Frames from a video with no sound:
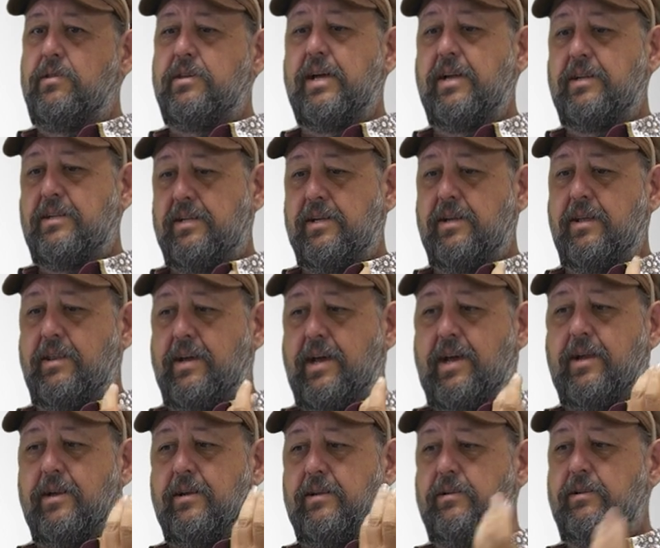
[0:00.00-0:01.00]
the idea
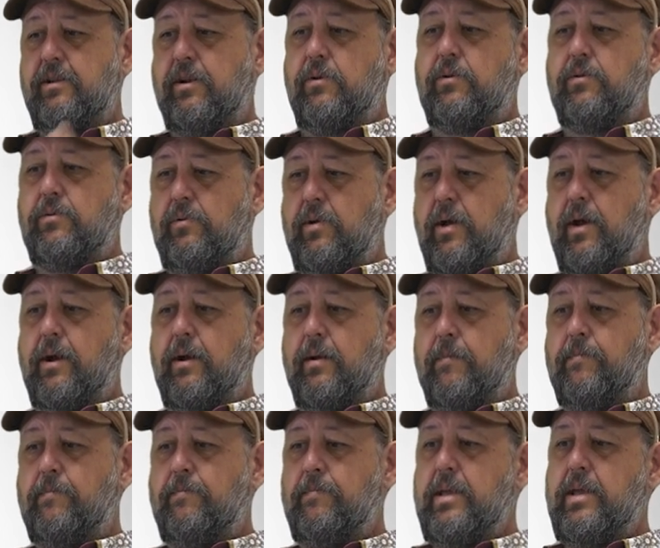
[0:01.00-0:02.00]
that, you know,
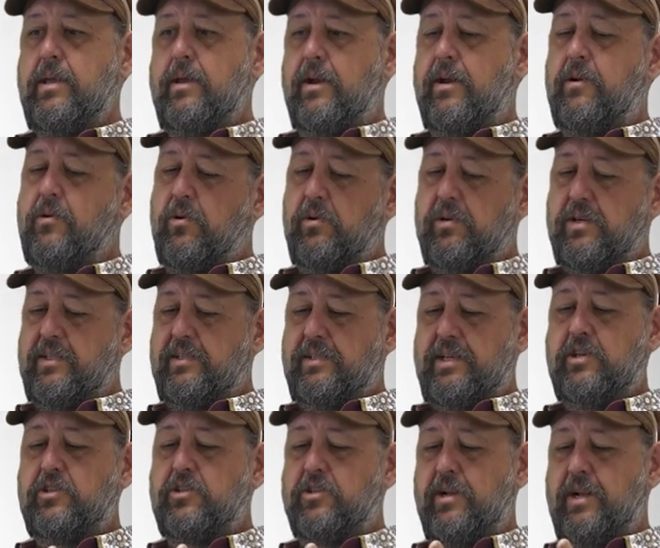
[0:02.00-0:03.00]
um, an
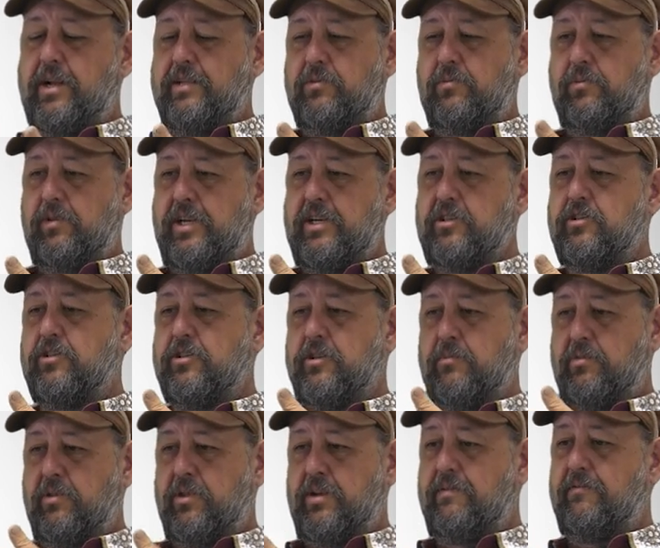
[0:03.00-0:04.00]
organization has a
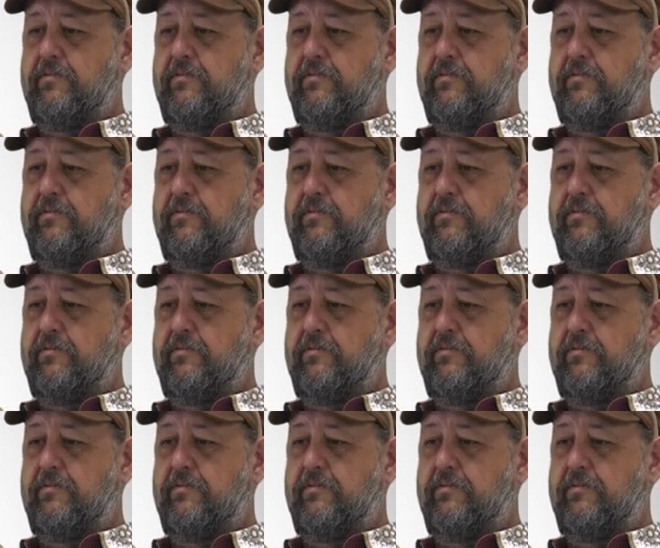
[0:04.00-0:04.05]
relationship with an